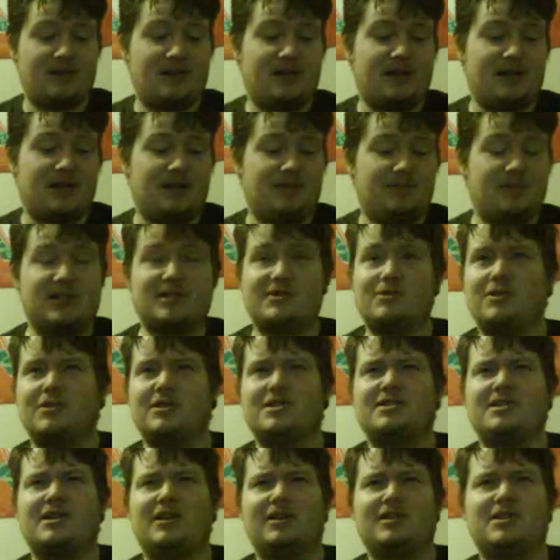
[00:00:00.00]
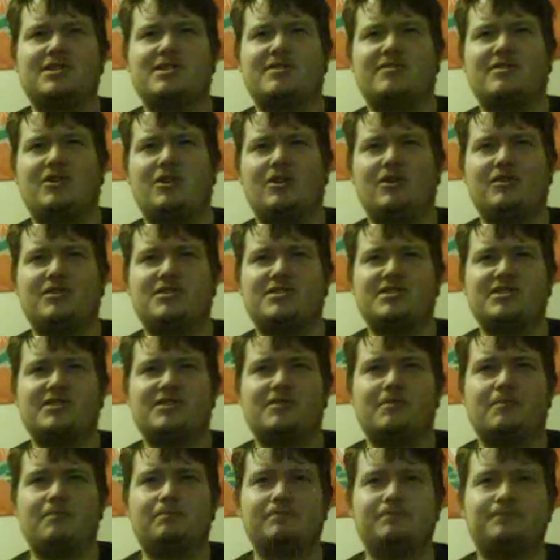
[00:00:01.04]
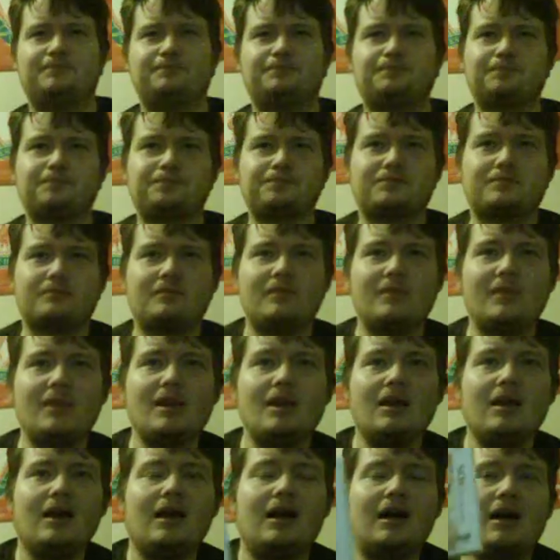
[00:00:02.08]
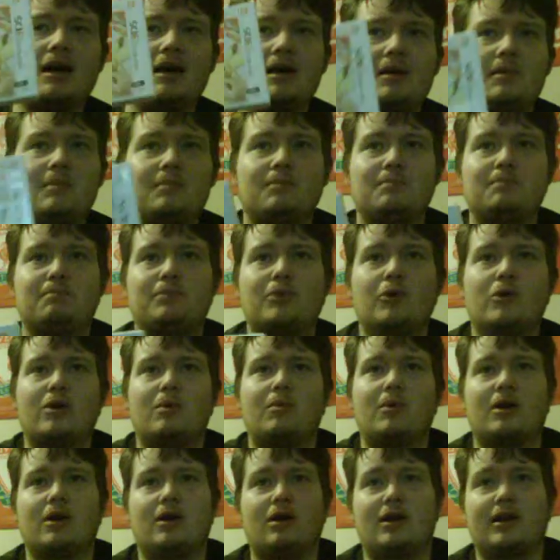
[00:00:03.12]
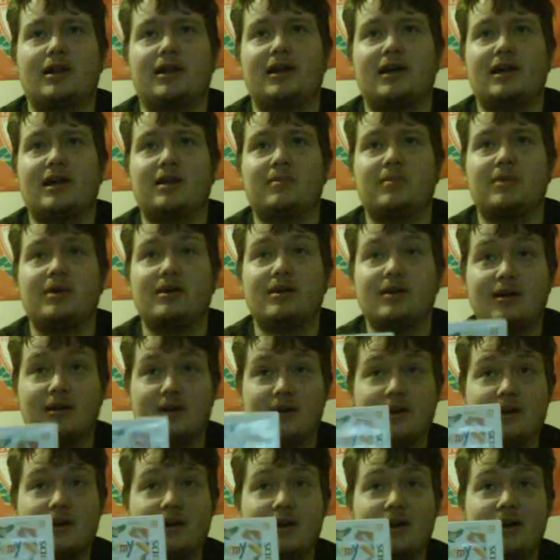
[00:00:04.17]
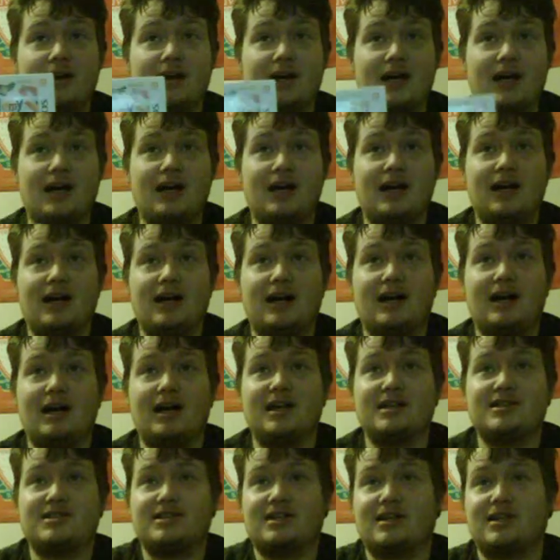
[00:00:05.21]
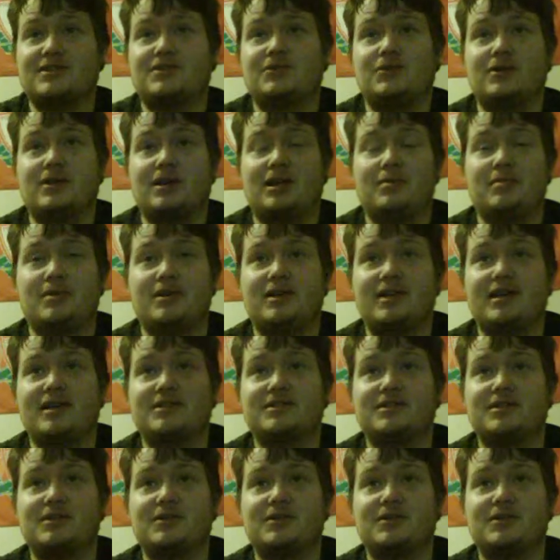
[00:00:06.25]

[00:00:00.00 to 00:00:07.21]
That's all the Zeldas I've got on the system. Pokemon Art Academy. I stuck a sword a couple of days